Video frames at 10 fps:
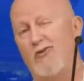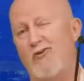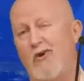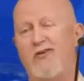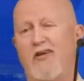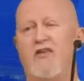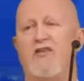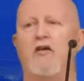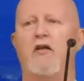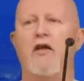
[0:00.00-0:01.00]
don't
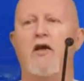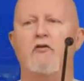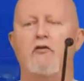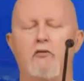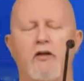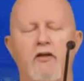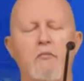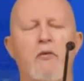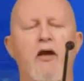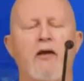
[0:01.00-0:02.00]
necessarily have a direct
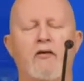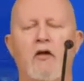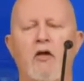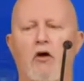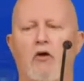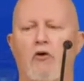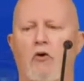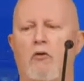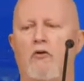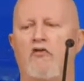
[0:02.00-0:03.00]
impact on
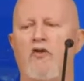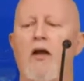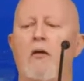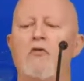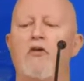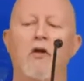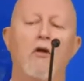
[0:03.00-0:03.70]
all the steps,